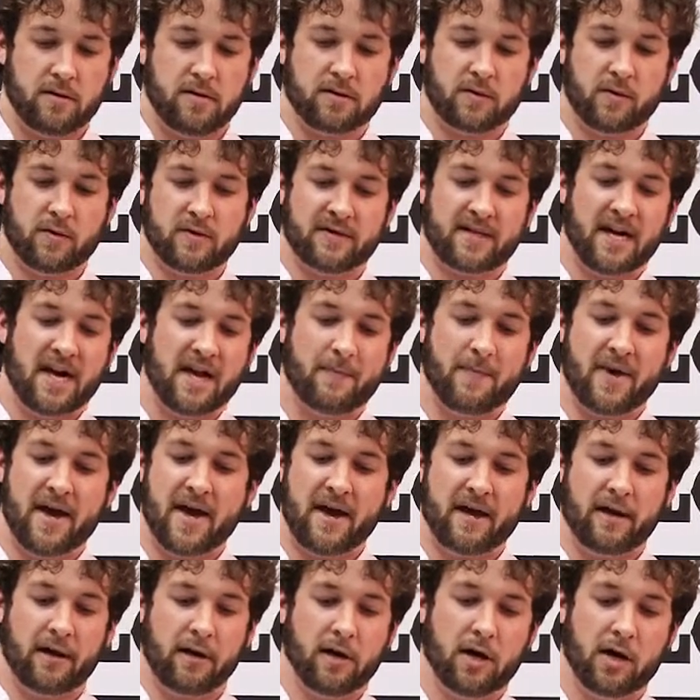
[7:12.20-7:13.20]
So we'll just kind of
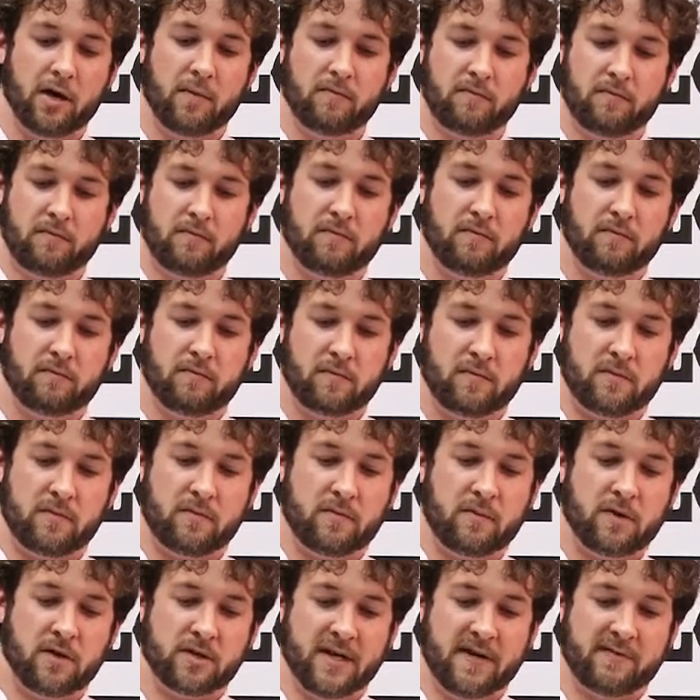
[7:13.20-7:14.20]
patty it up.
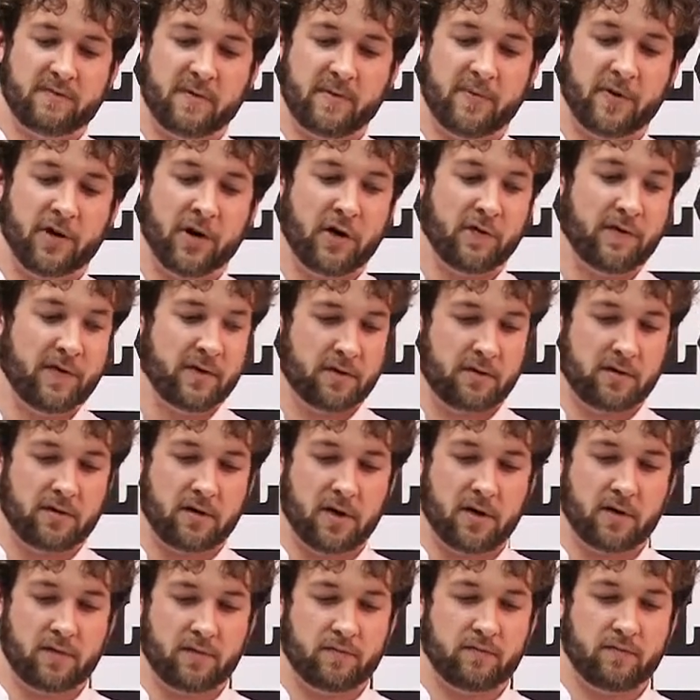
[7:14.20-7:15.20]
Doesn't have to be perfect, you
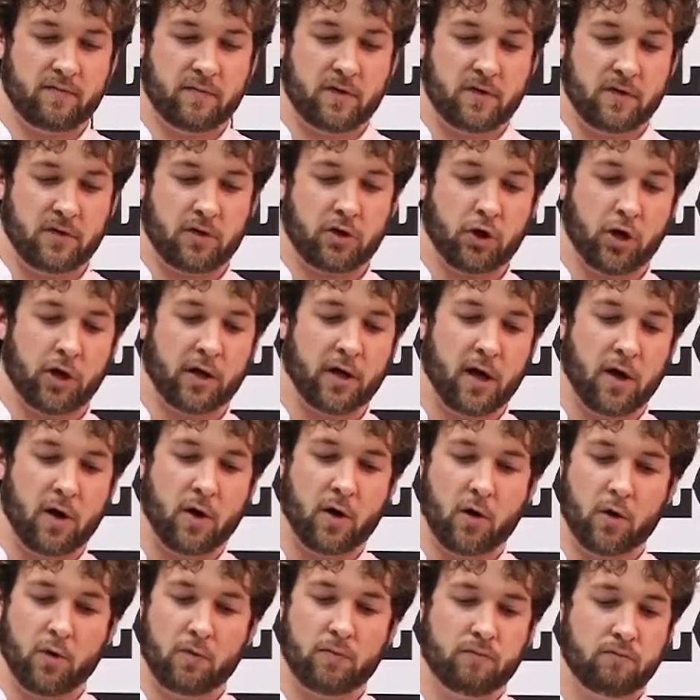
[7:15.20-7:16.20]
know. Cooking at
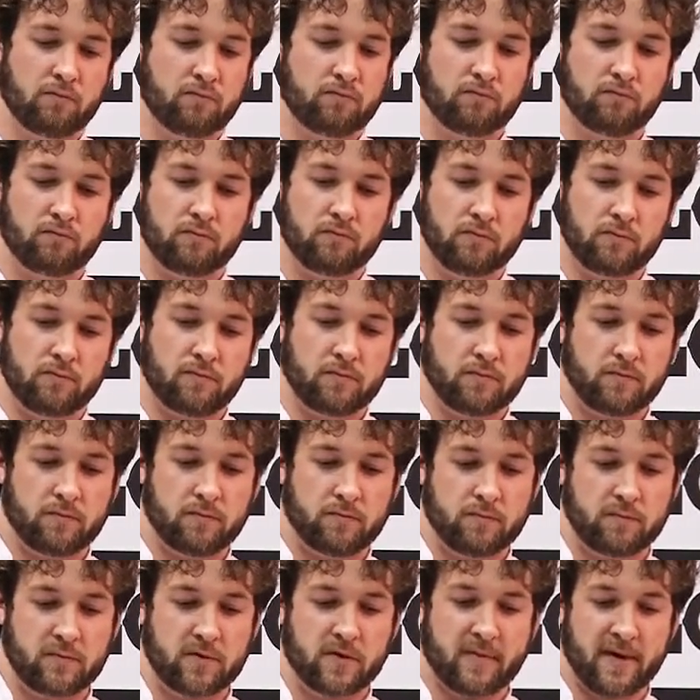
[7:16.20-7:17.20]
home,
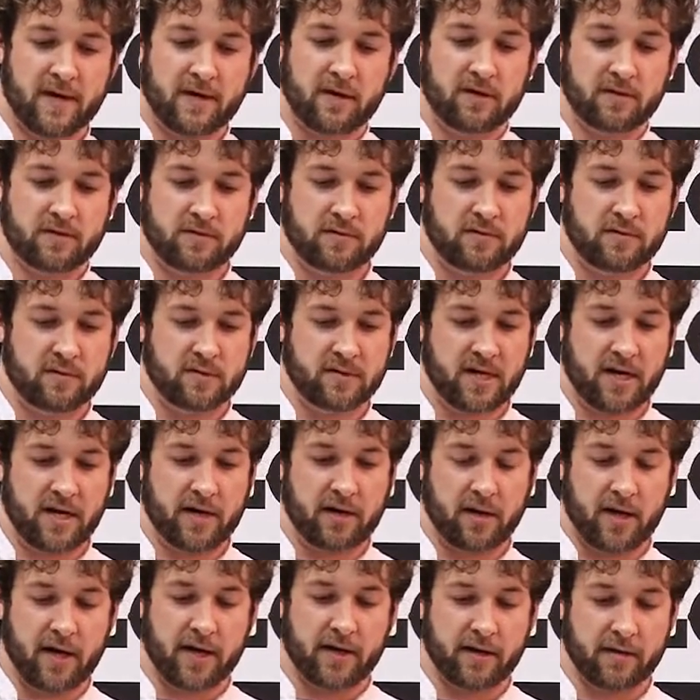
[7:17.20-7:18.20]
just make it just how
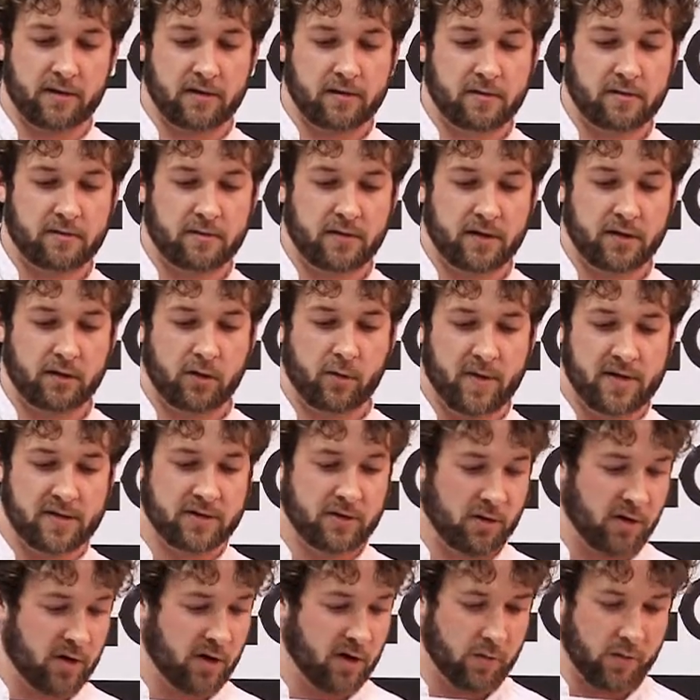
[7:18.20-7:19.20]
you like it. Like a little piece
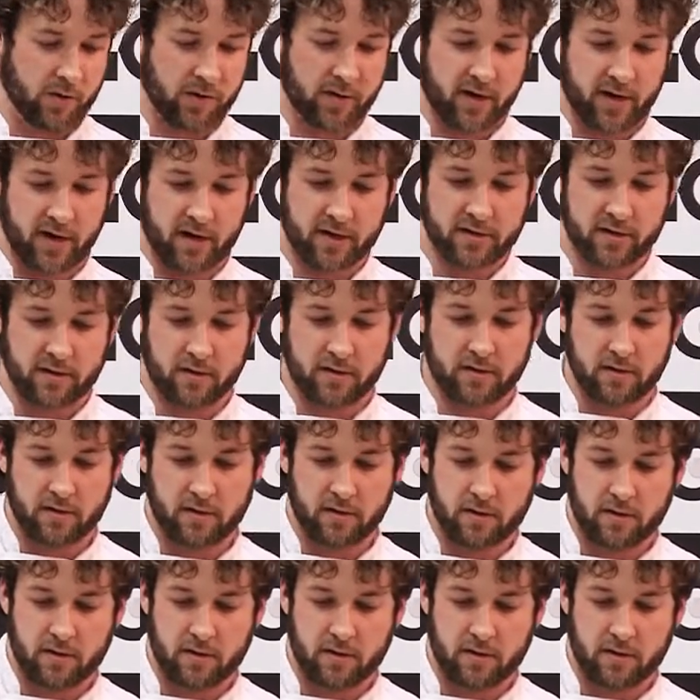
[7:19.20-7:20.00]
of artwork, actually.